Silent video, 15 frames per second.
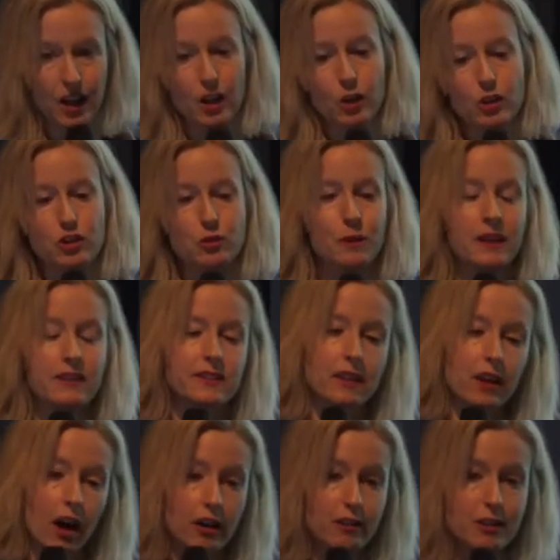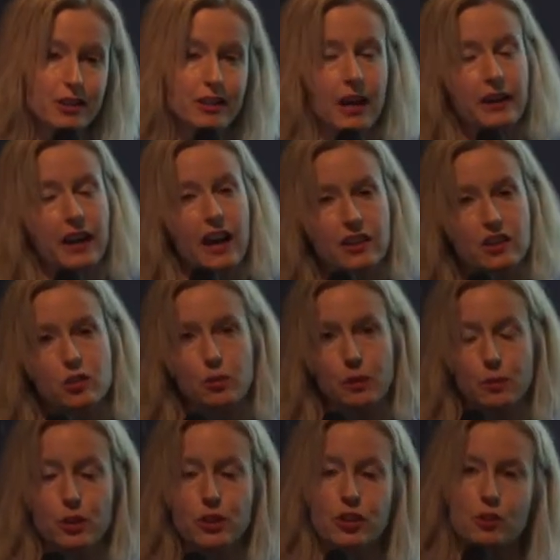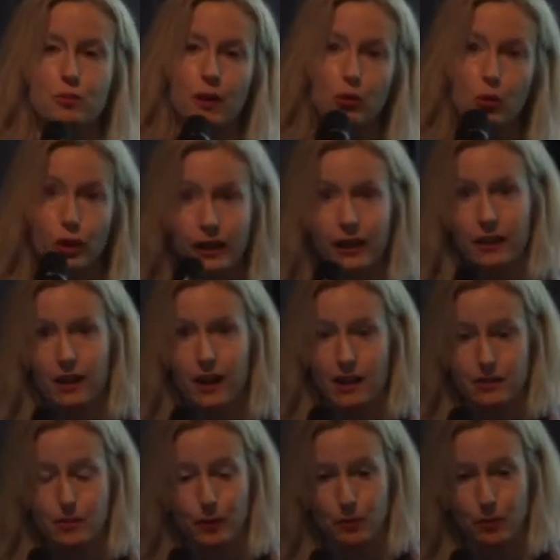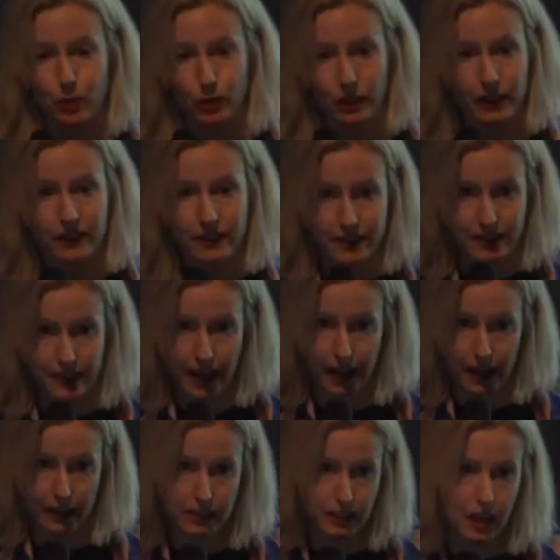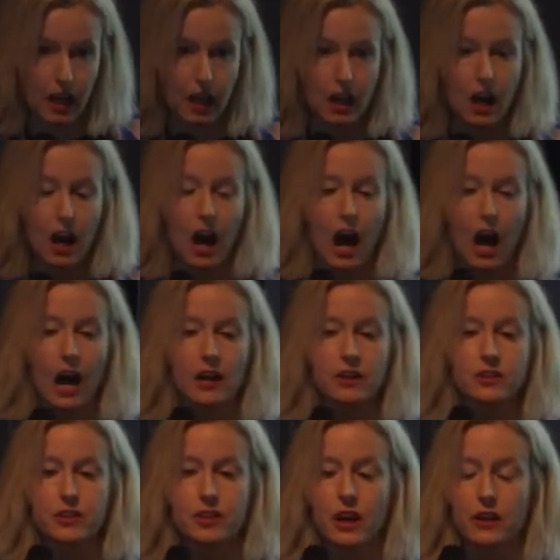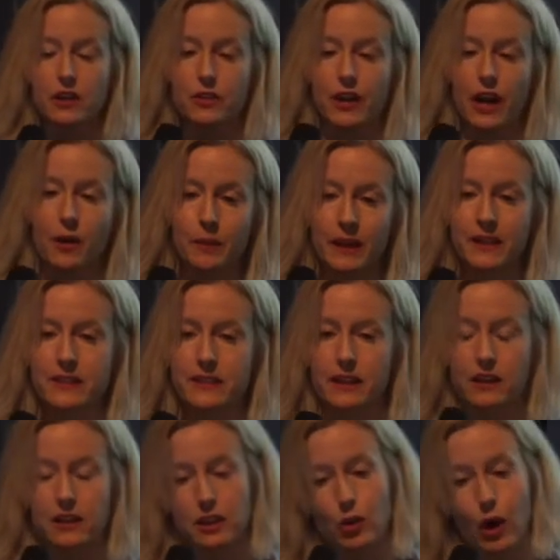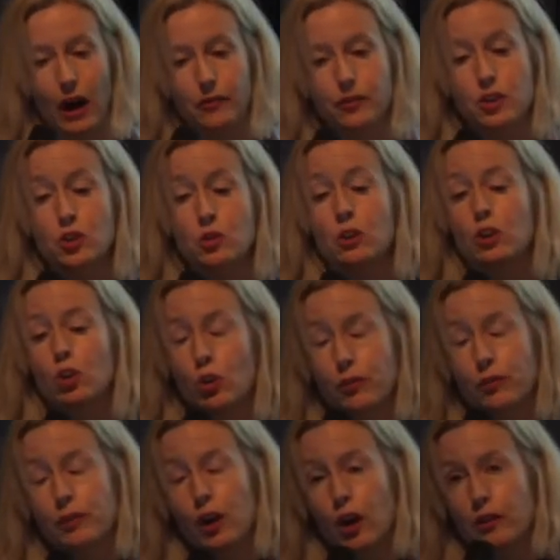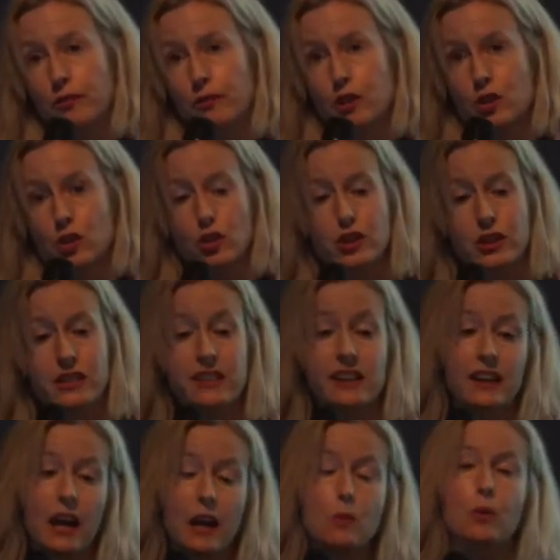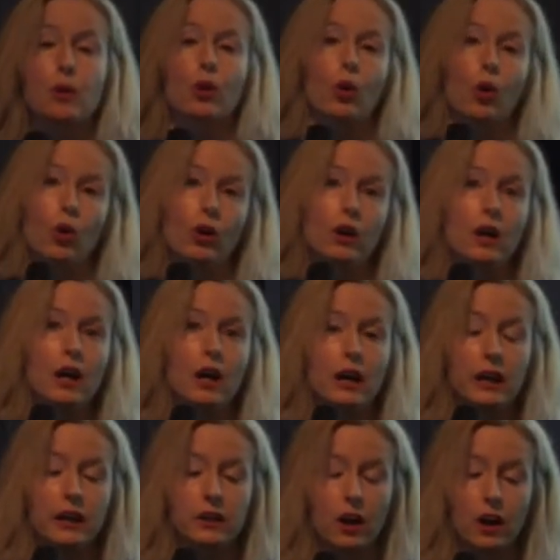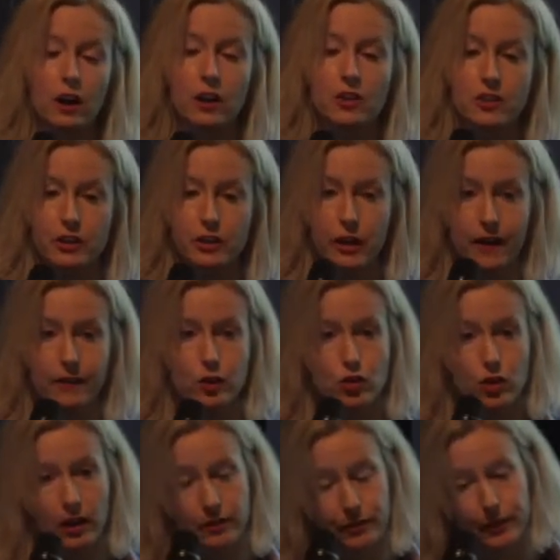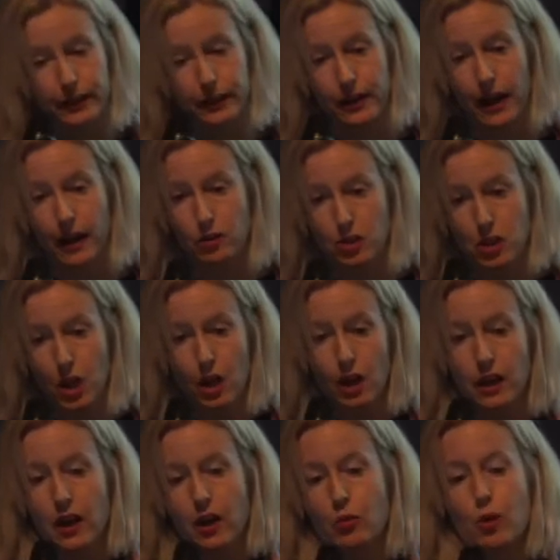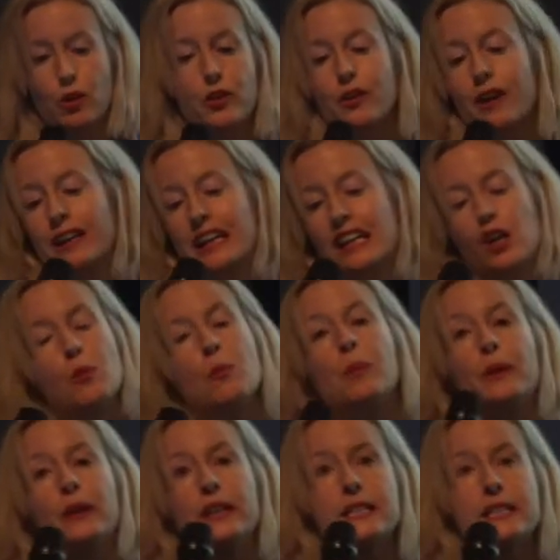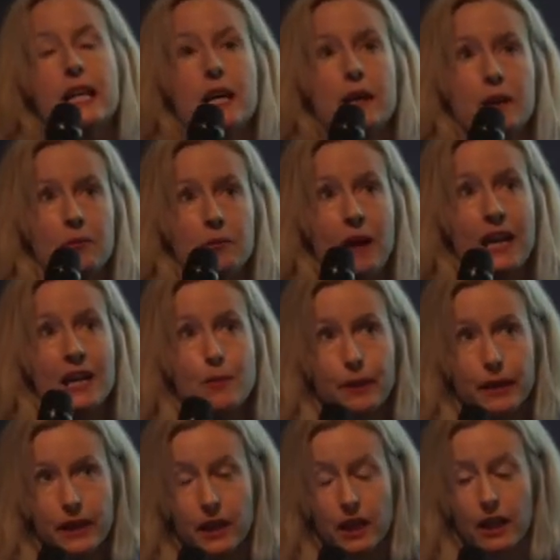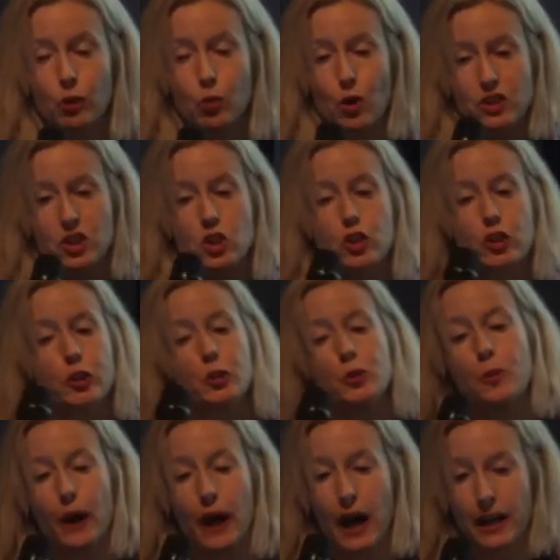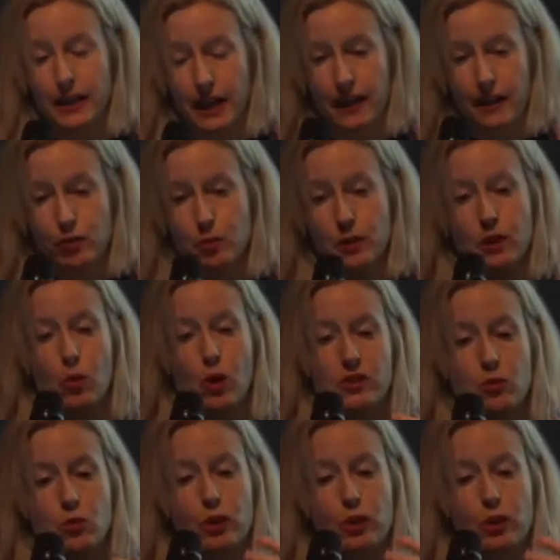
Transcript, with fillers: which means that Irish Dada has to be produced by working class people instead. And uh, that means that you have to do an awful lot of research into labour law in Ireland and you have to try and figure out uh, were there any companies that maybe it wasn't too bad and everybody wasn't